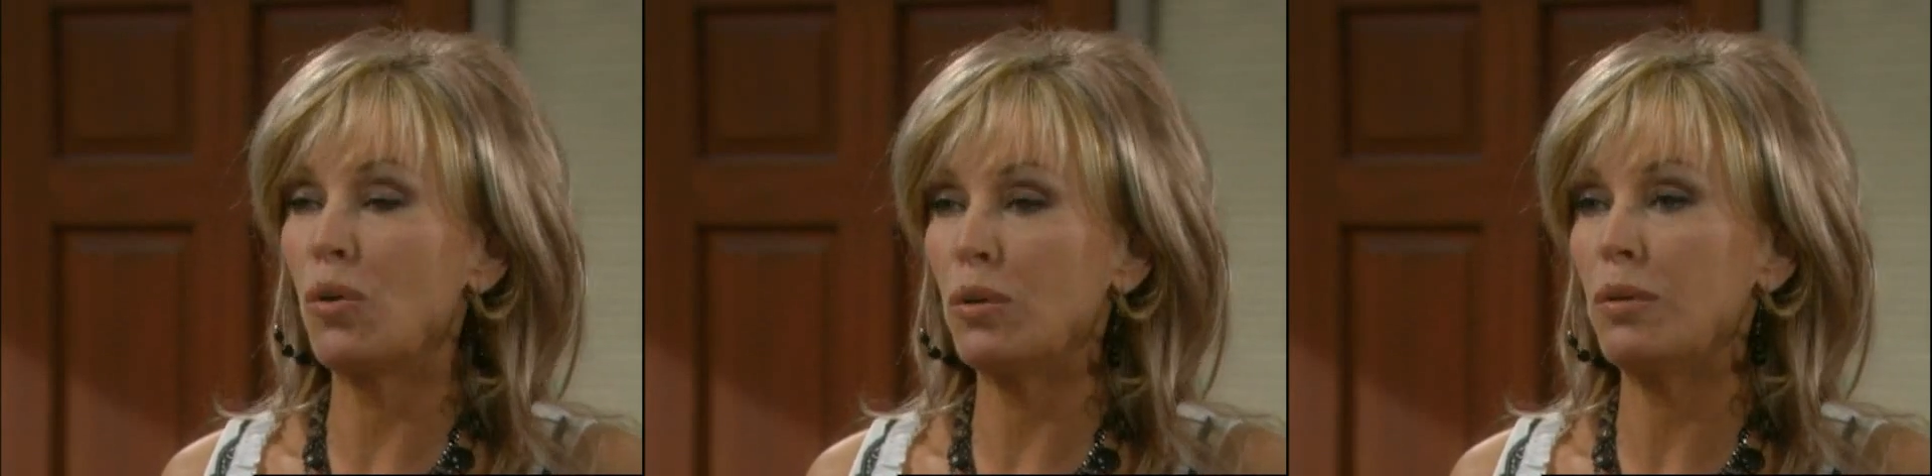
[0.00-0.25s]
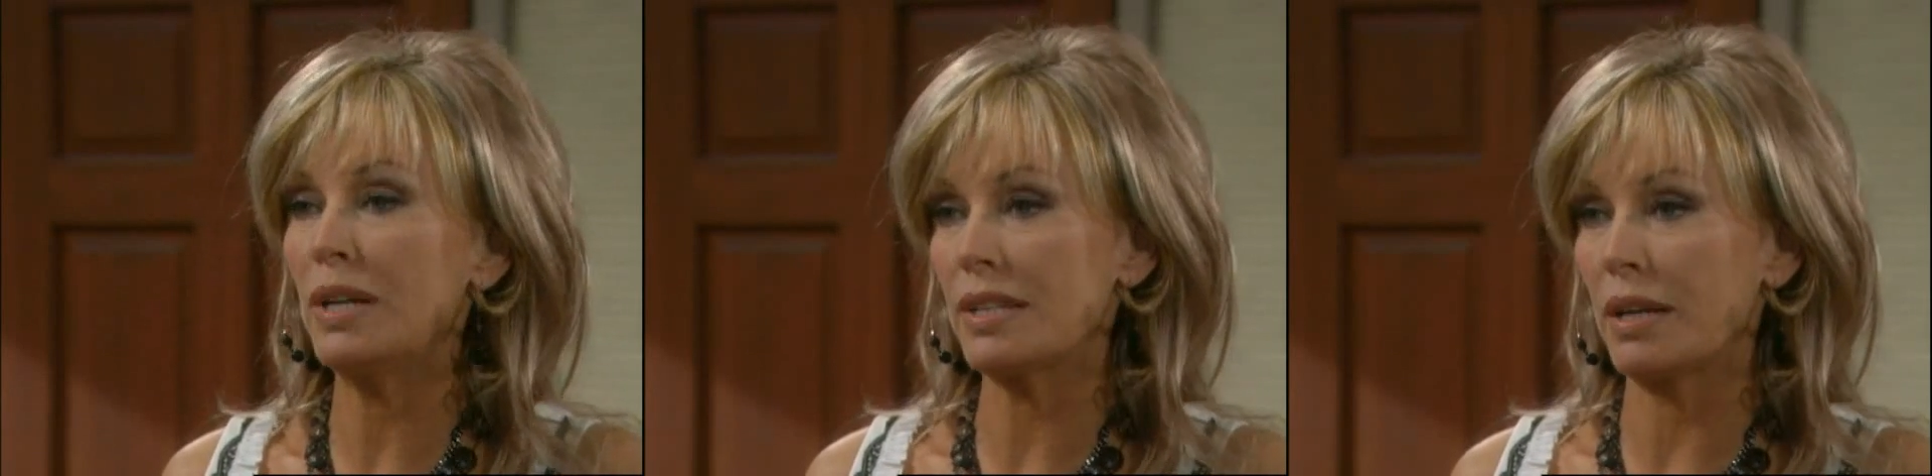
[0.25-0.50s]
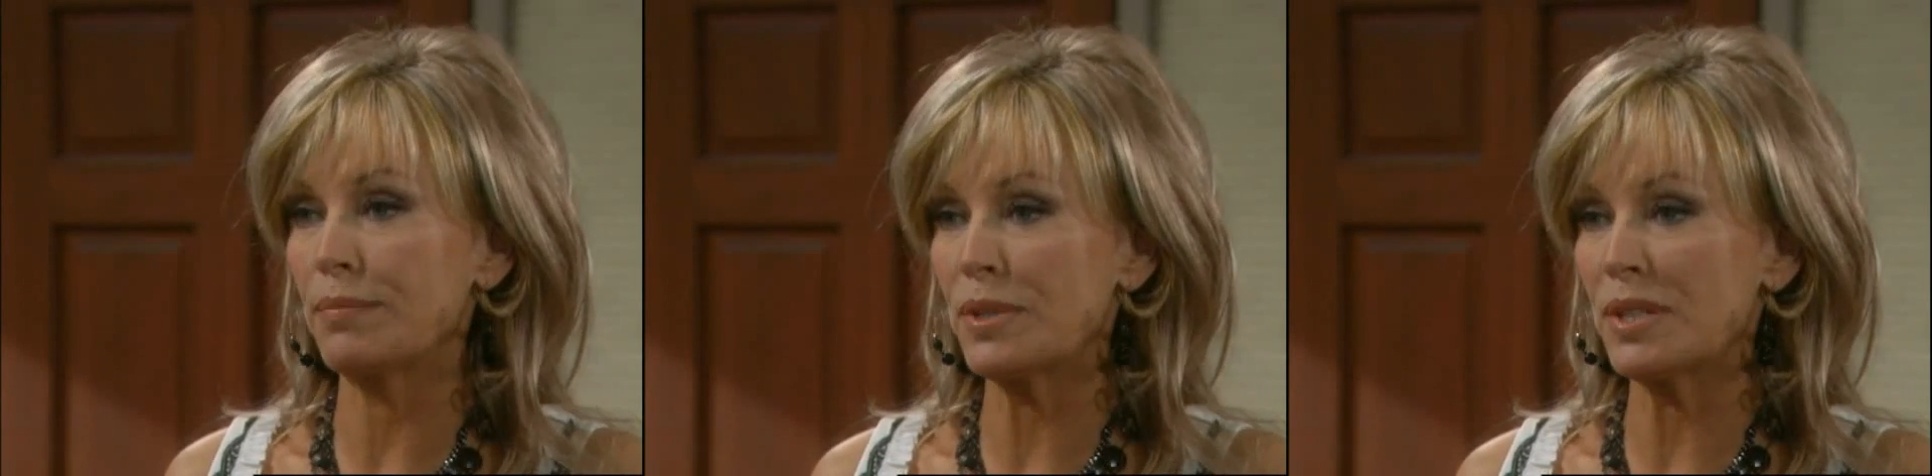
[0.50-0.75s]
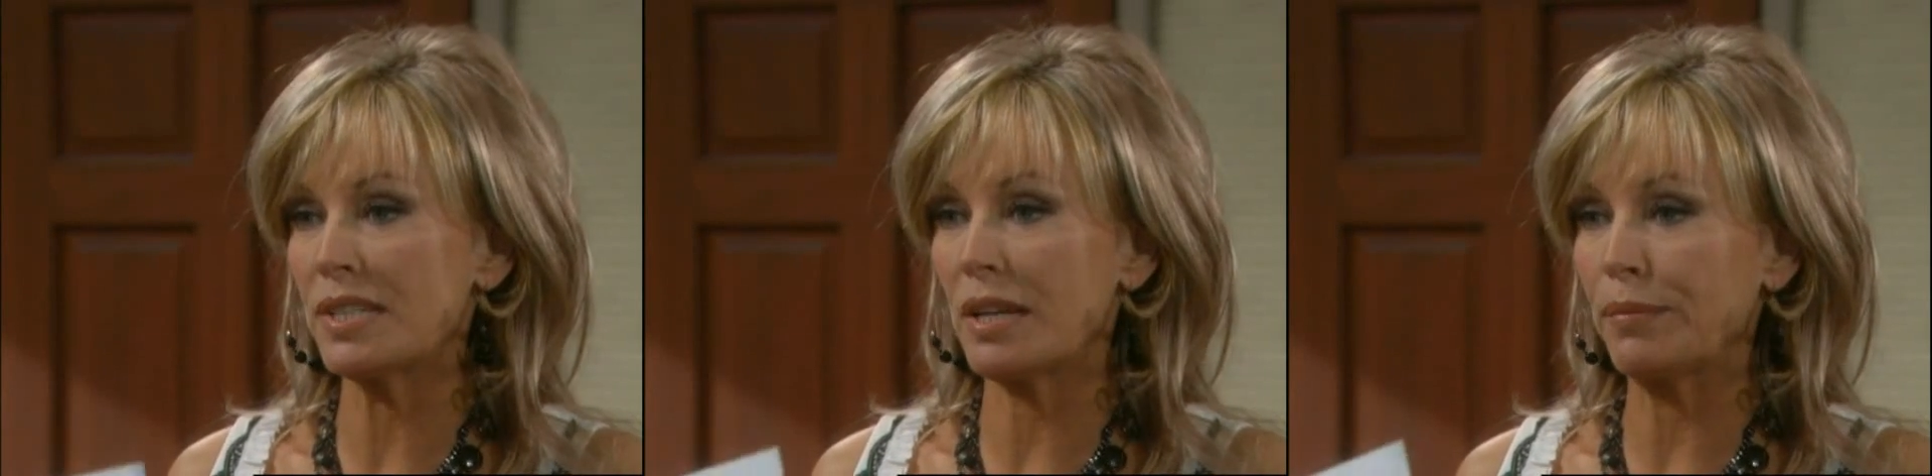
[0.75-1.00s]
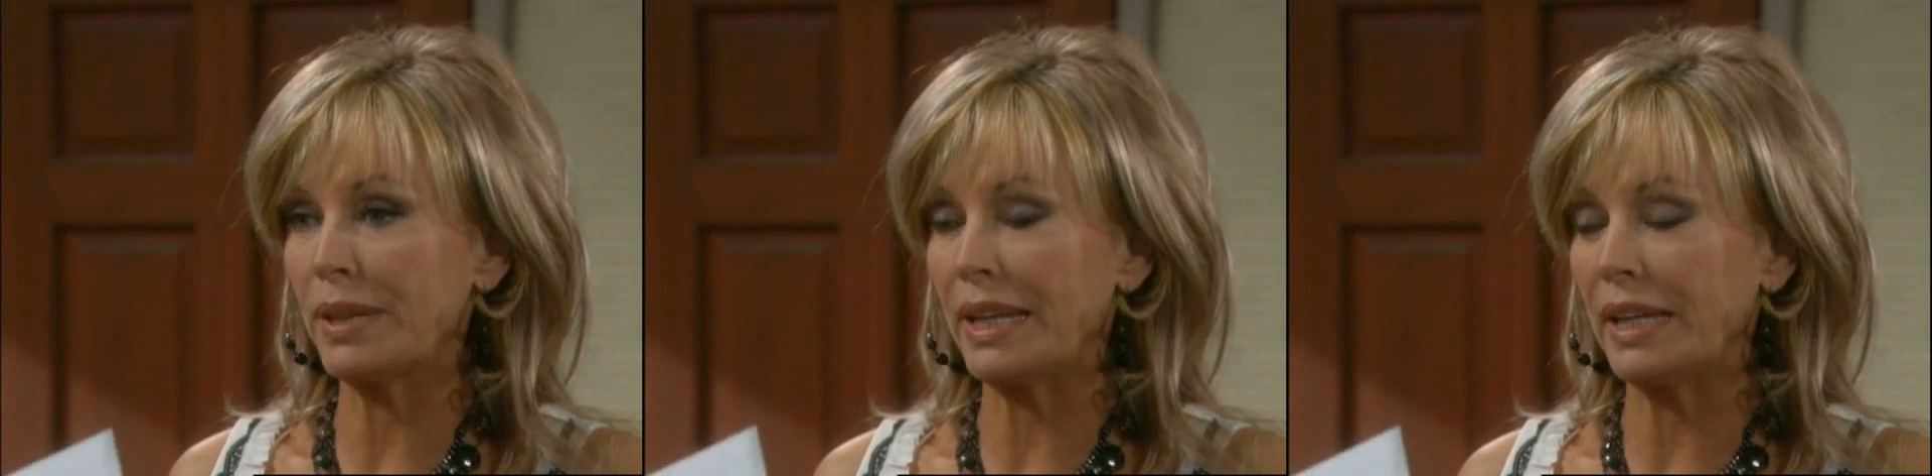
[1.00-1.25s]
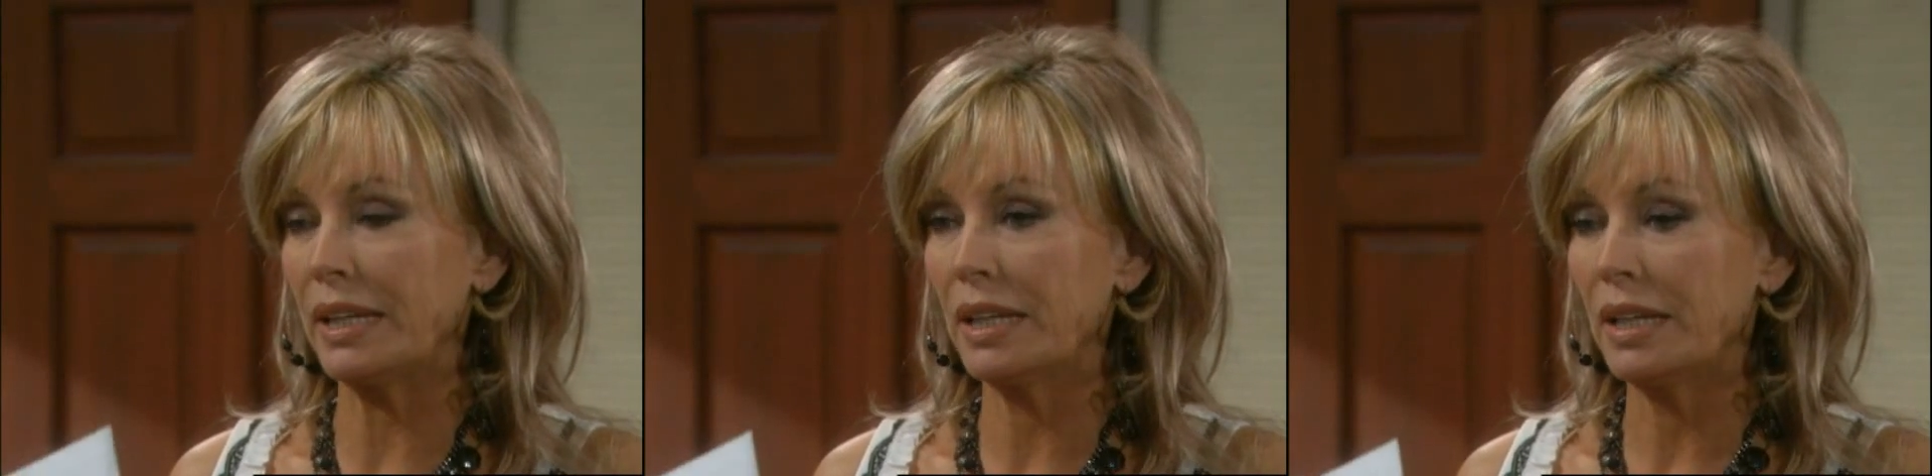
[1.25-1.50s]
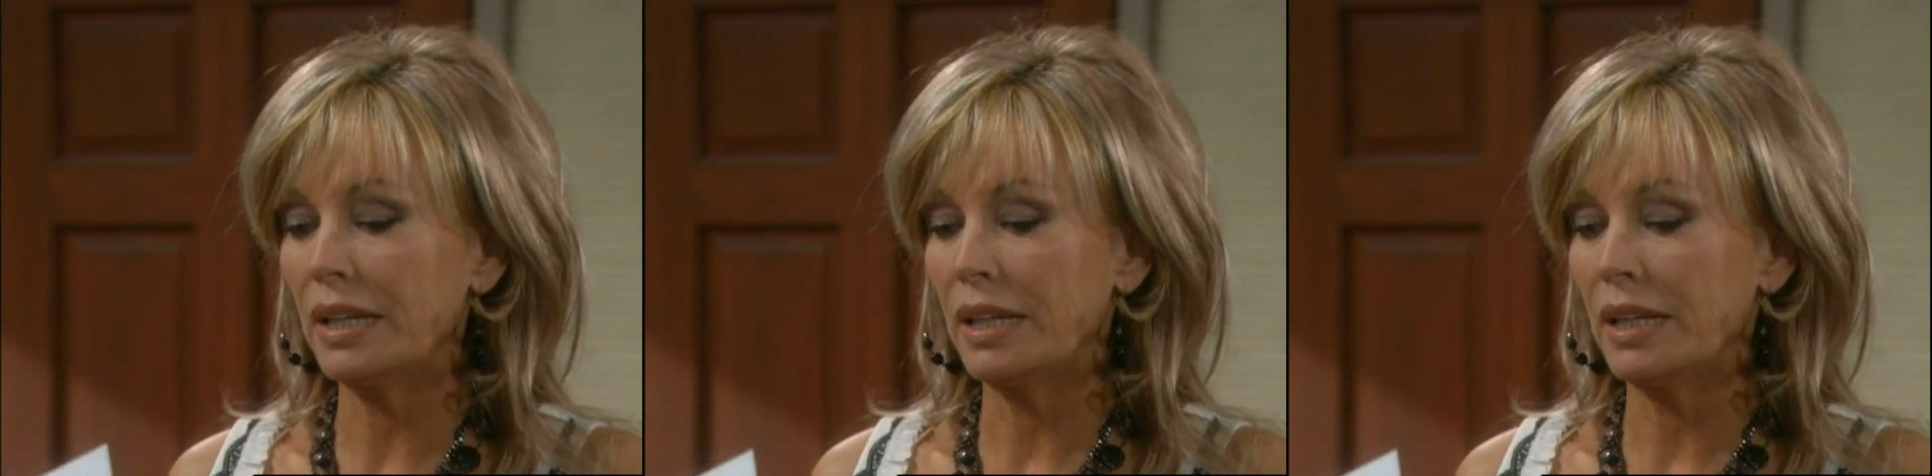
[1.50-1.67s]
always up to something.